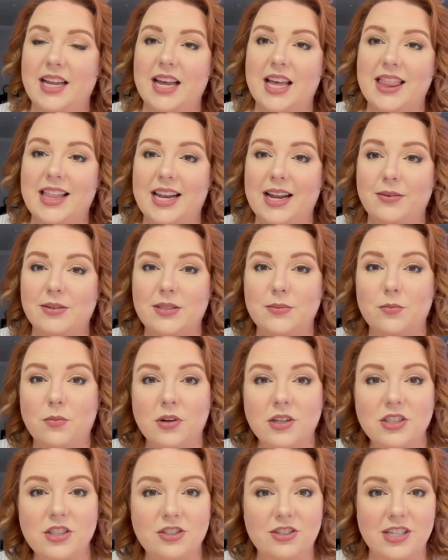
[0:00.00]
And then I was
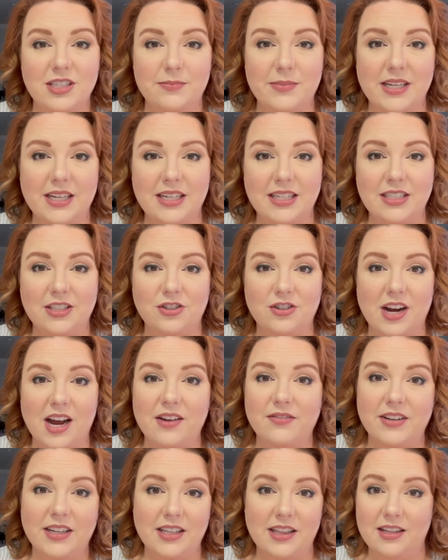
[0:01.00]
more stressed because
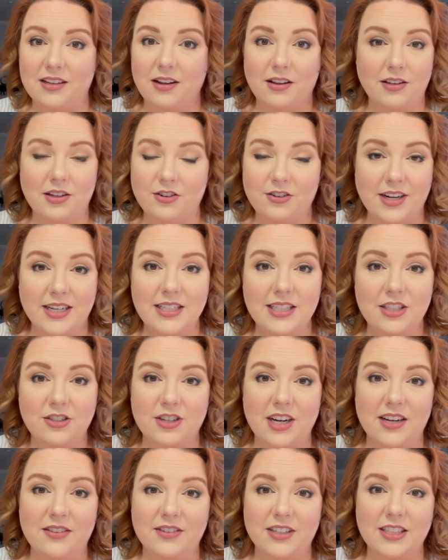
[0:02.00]
traffic and all the crazy
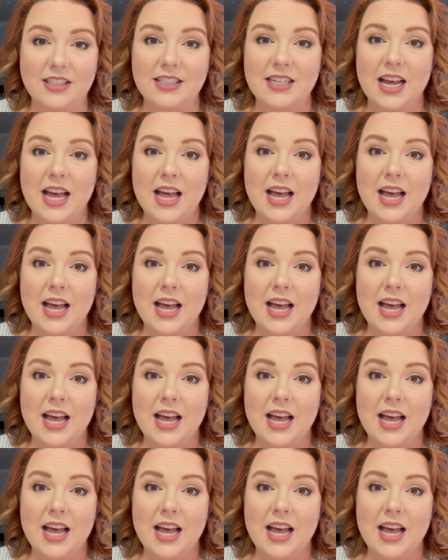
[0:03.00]
drivers.